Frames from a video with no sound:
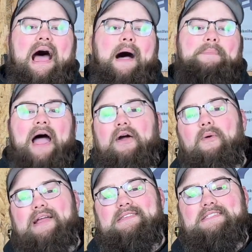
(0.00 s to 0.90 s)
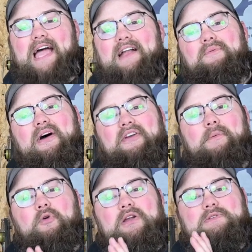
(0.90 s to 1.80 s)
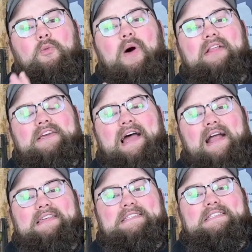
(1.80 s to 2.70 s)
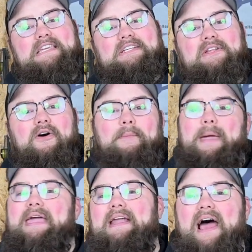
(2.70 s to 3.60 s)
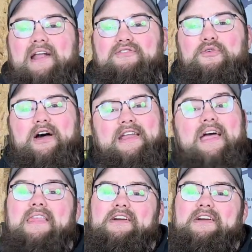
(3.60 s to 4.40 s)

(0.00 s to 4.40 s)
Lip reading: I'm not quite decided whether I'm going to weld it out of steel or make it out of wood.